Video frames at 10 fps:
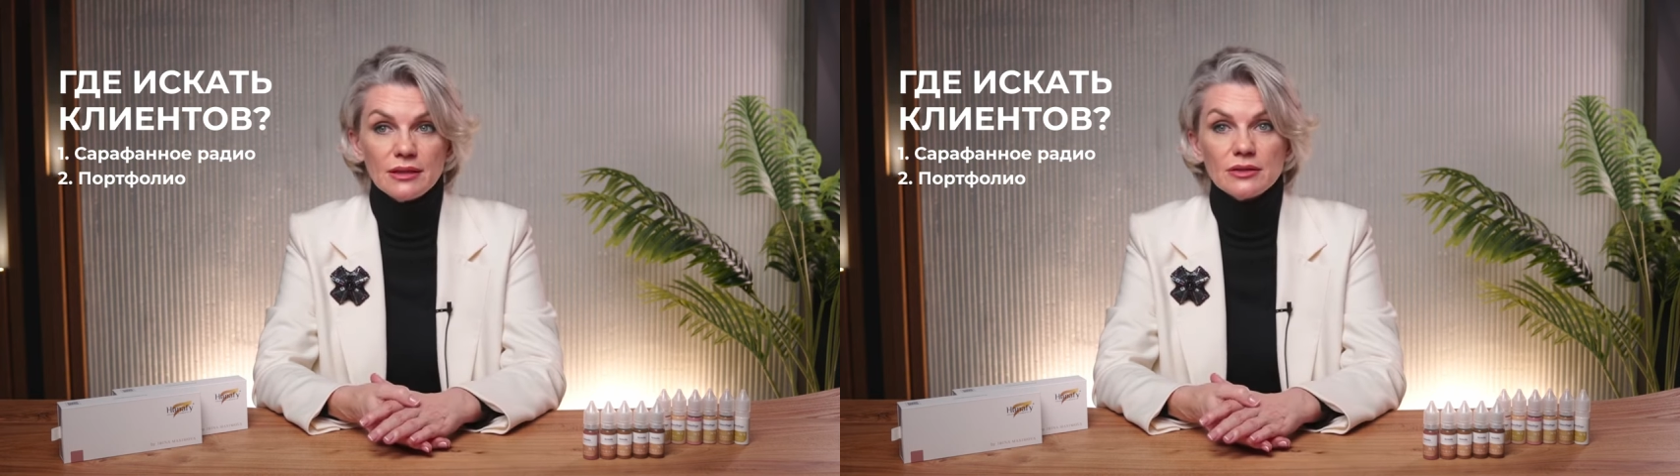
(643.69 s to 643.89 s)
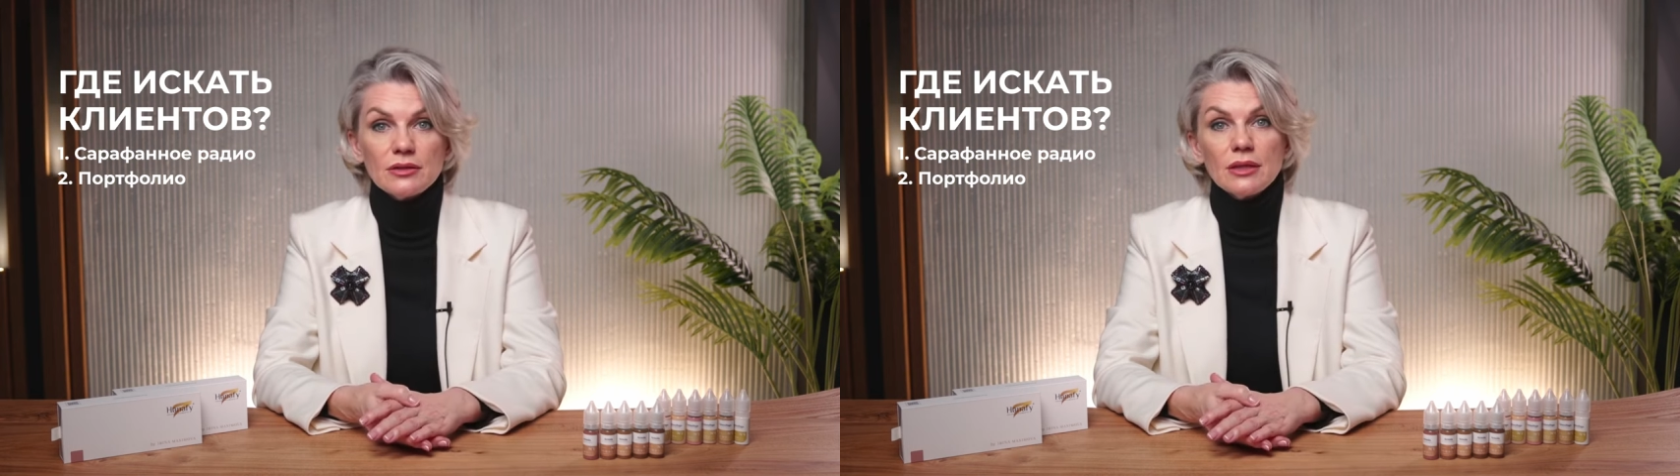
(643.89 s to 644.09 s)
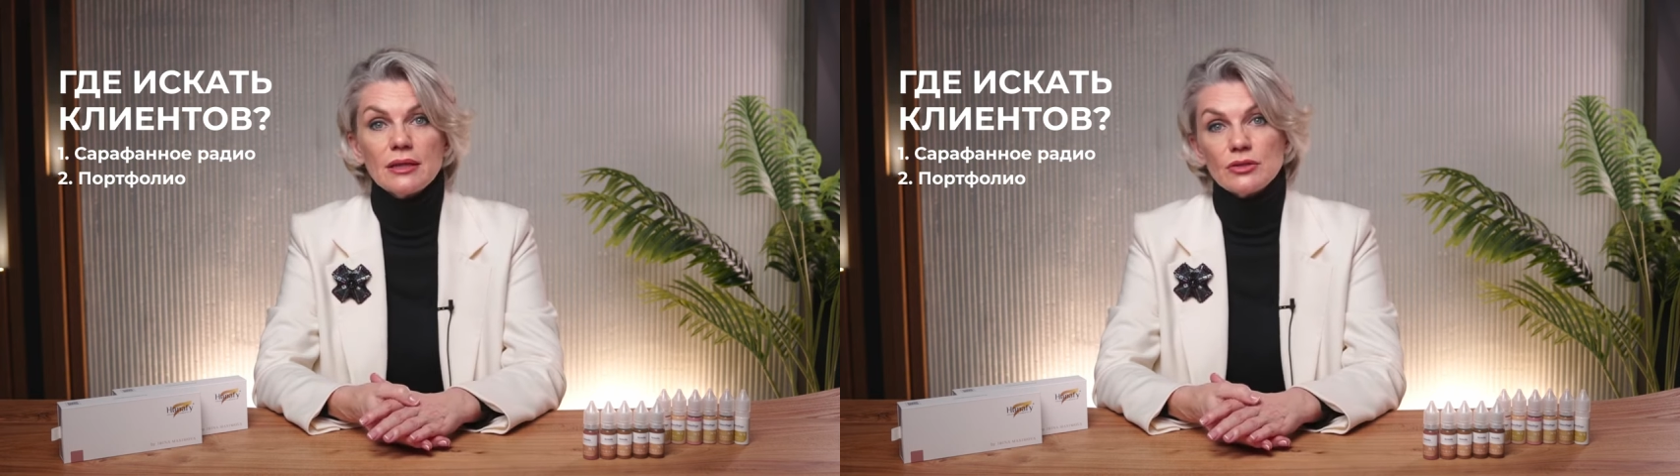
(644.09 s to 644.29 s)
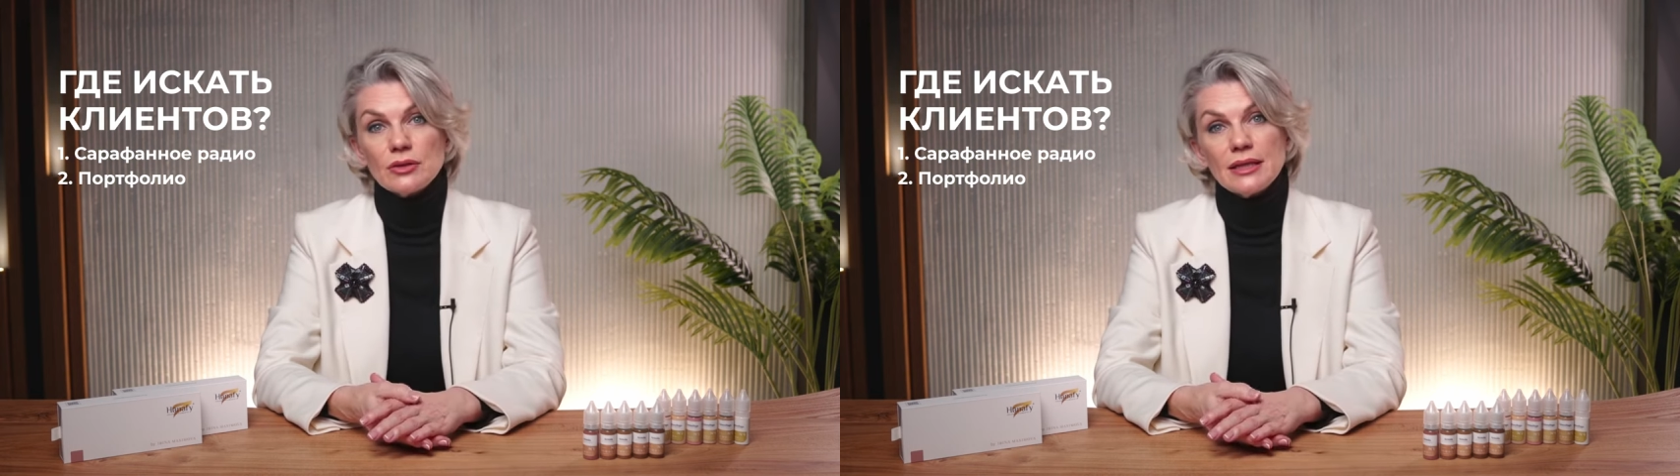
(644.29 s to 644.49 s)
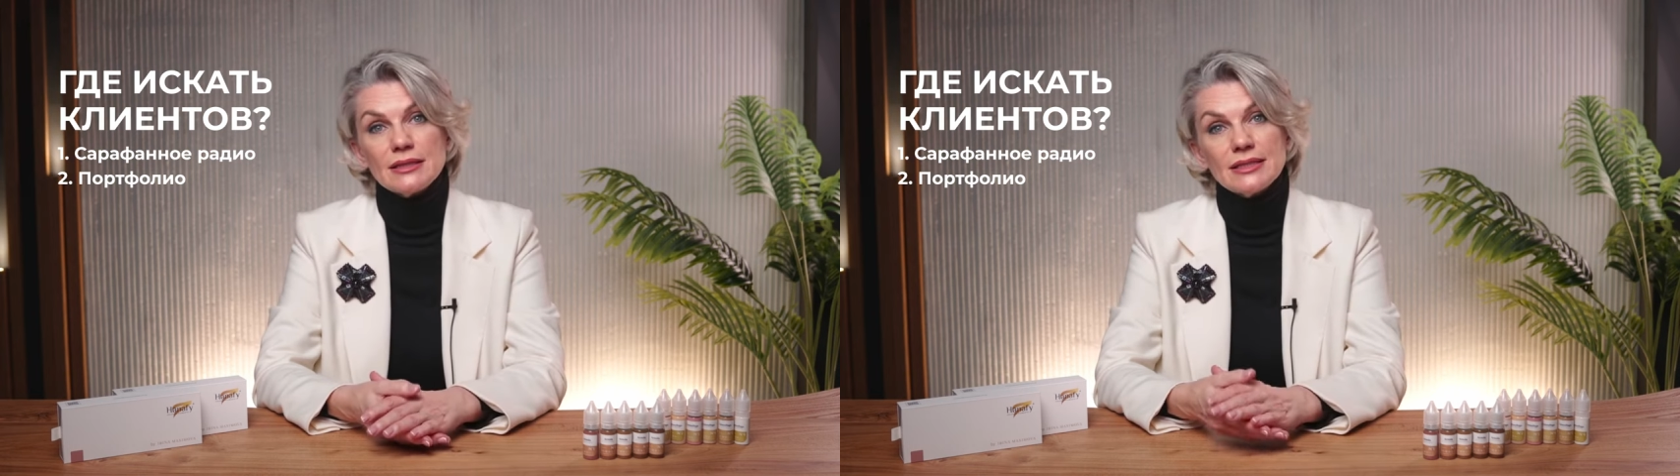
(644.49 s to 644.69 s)
so that you
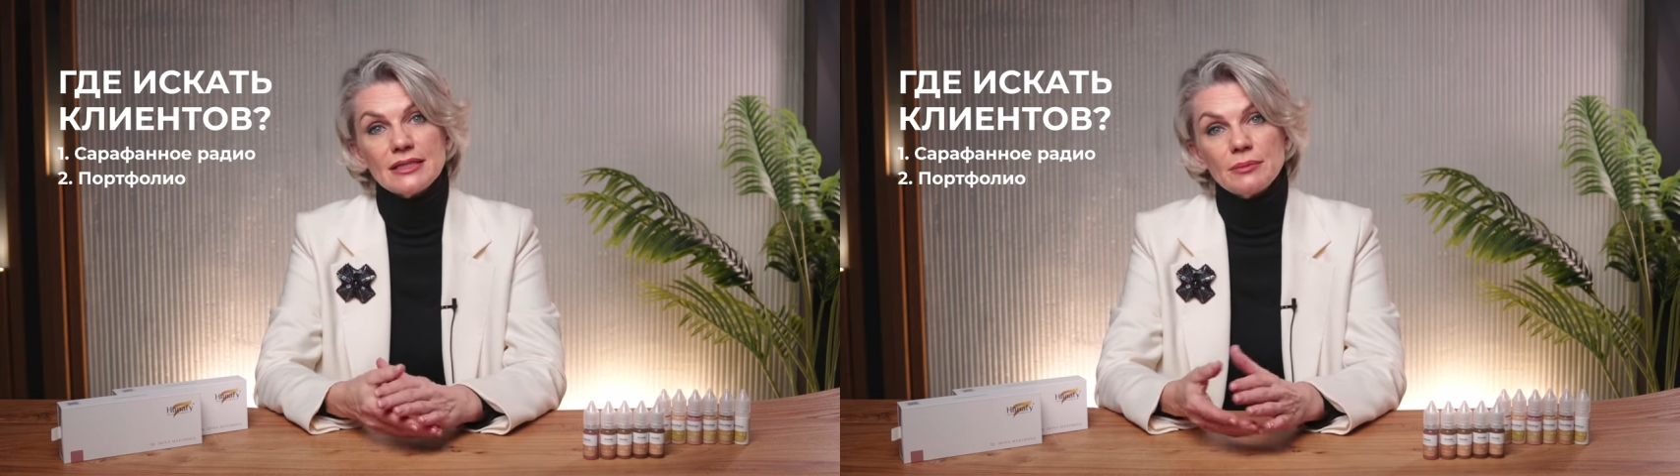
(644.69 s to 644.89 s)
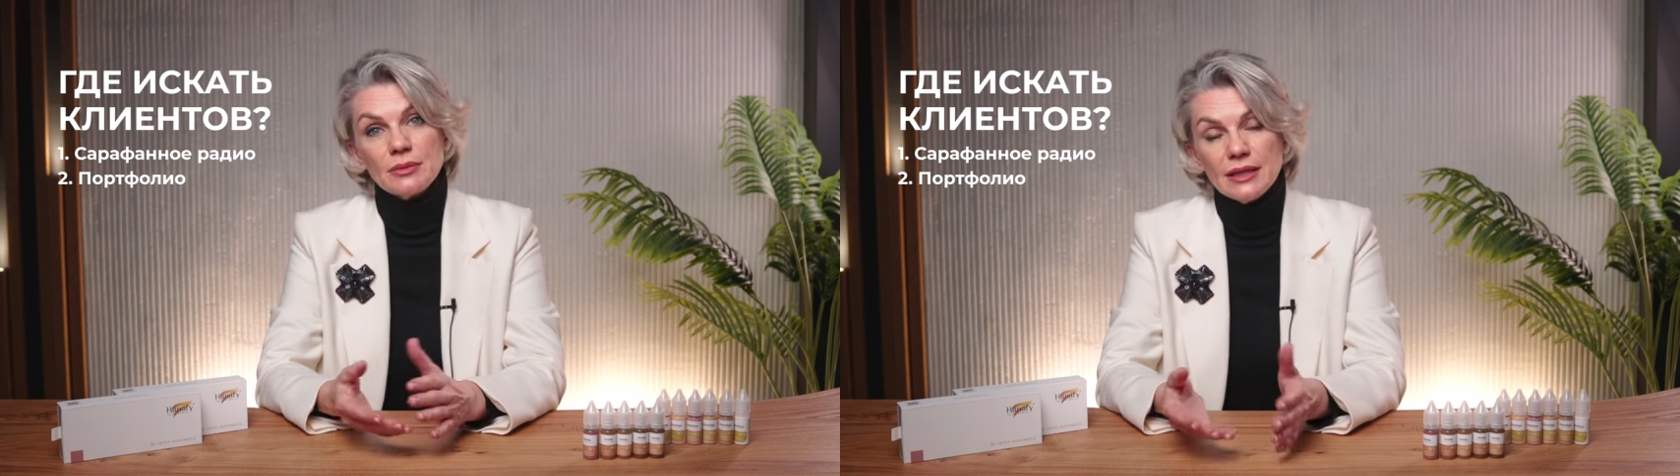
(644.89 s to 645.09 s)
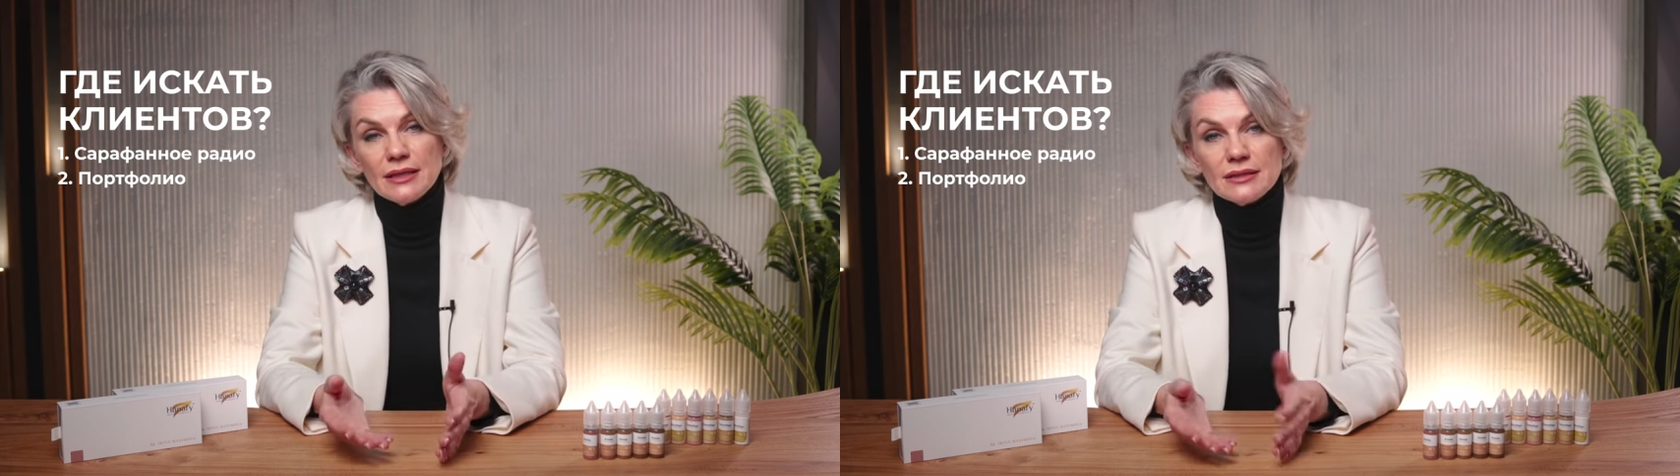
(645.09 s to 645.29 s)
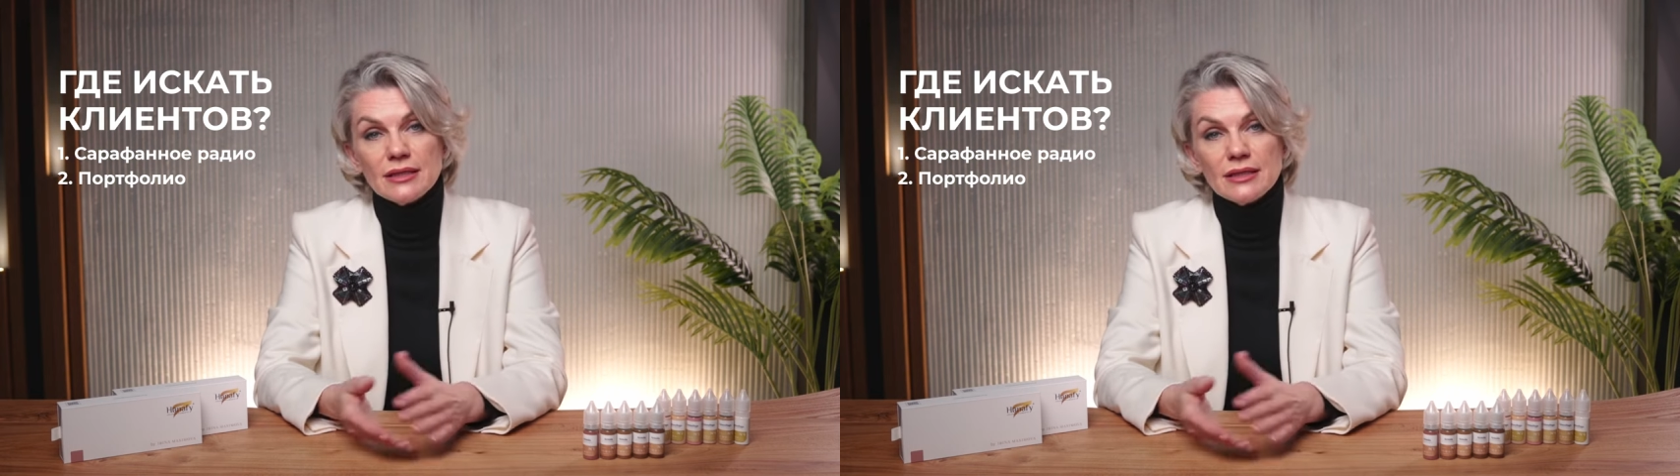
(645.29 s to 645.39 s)
can disseminate